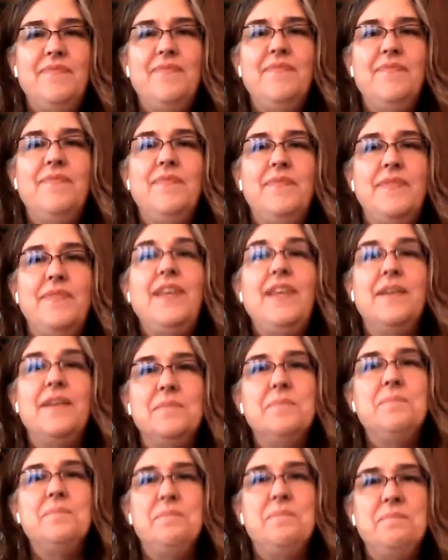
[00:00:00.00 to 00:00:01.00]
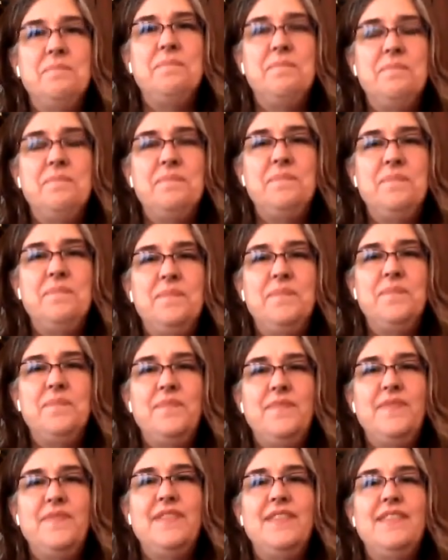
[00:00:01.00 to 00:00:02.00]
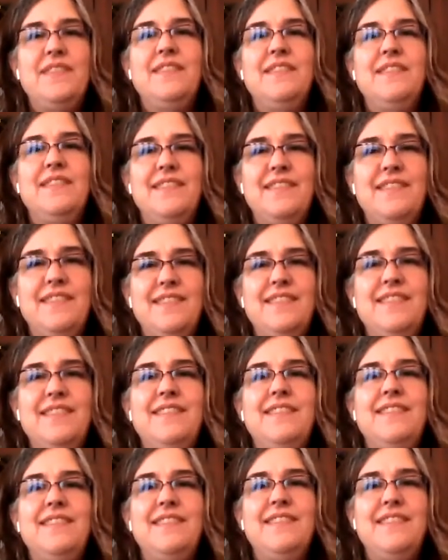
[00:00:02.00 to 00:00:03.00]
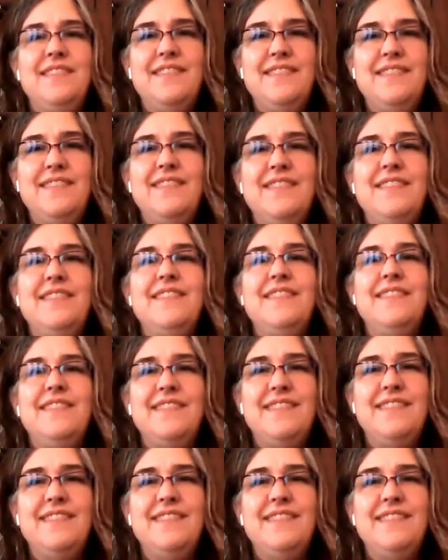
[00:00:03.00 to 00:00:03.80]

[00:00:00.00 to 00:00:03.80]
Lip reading: The person shown says nothing.